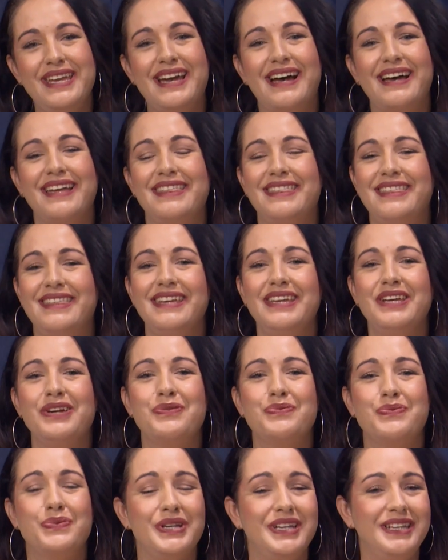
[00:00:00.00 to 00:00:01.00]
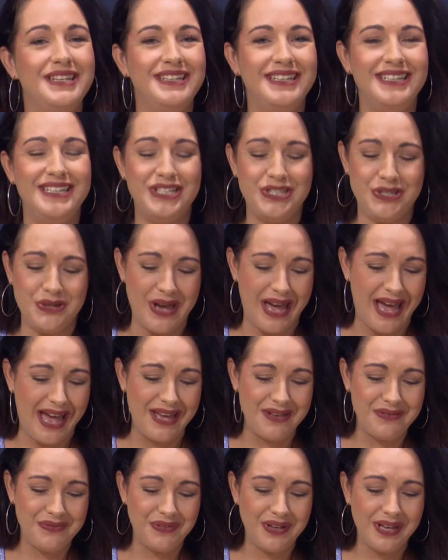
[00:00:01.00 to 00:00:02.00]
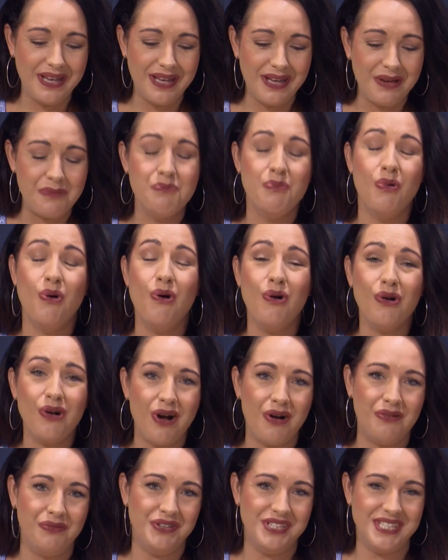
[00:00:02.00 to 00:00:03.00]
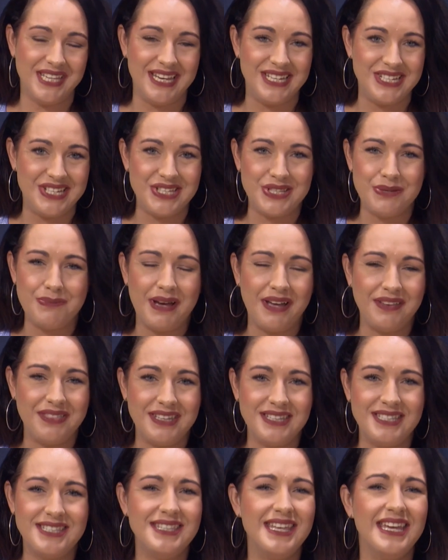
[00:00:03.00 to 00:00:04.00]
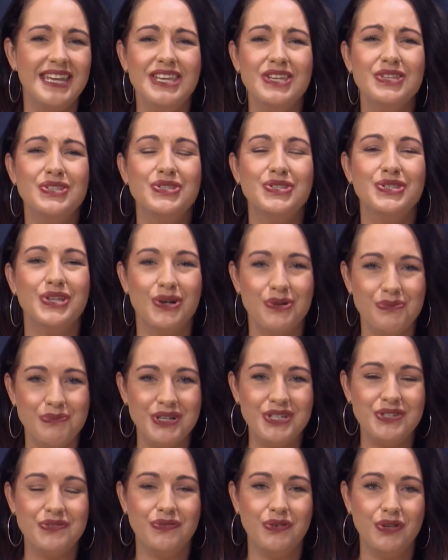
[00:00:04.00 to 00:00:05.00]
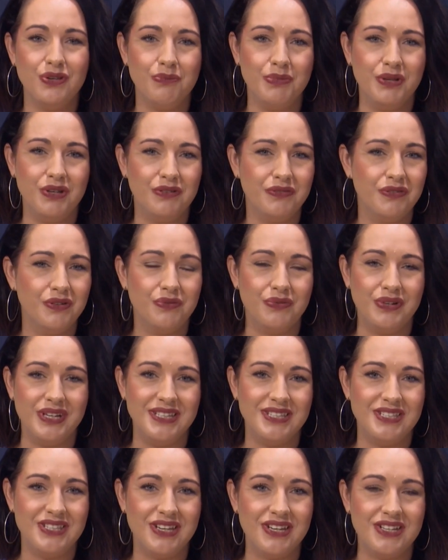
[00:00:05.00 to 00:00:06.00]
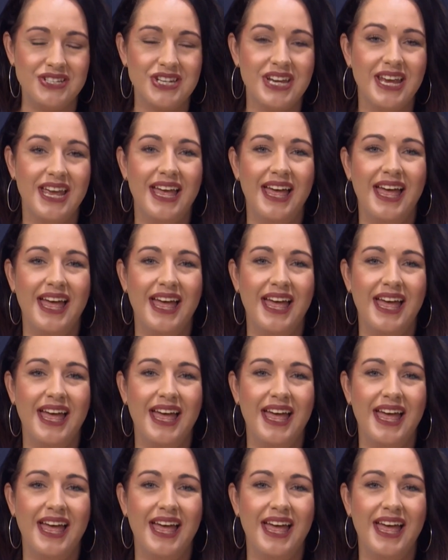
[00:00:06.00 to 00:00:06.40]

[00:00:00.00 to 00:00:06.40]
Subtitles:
I think we need to have more conversations about this. Thank you so much for your beautiful research.